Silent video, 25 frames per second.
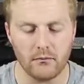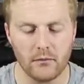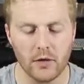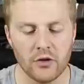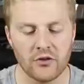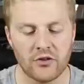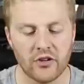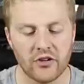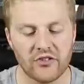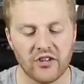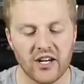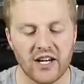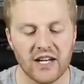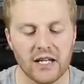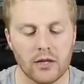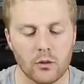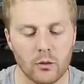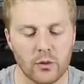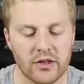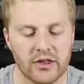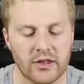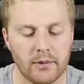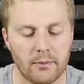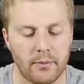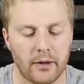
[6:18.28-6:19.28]
So starting
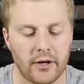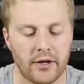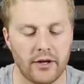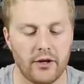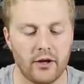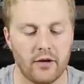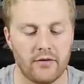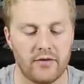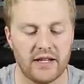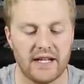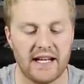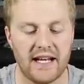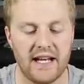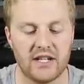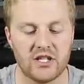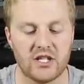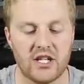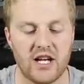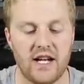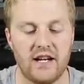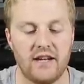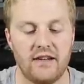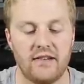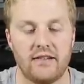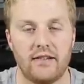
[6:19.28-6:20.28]
with the body of the catch
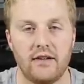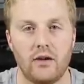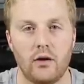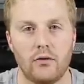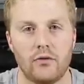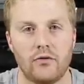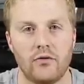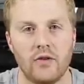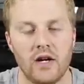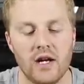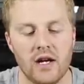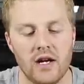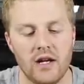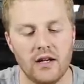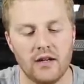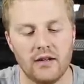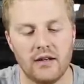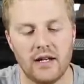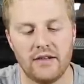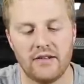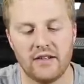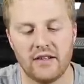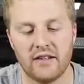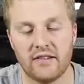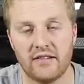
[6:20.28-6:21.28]
can itself.
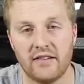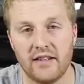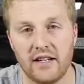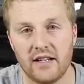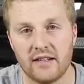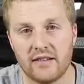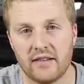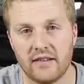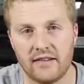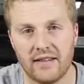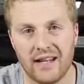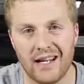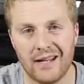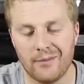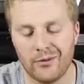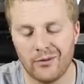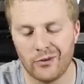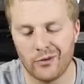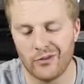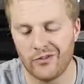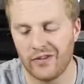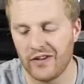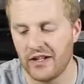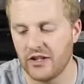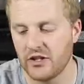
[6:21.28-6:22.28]
Now, as you can see, it's the same
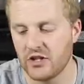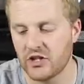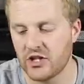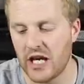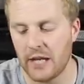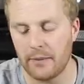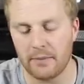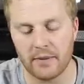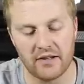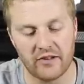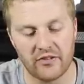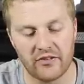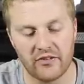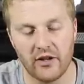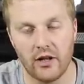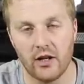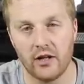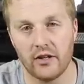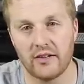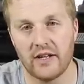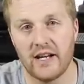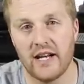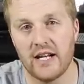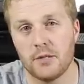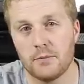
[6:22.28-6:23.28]
sort of shape and
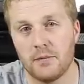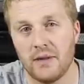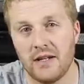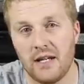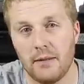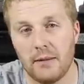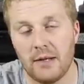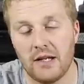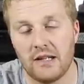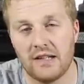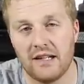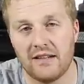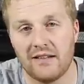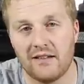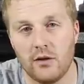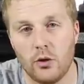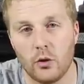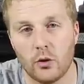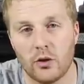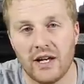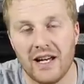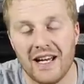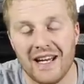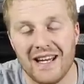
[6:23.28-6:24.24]
style as the HPD, but it does look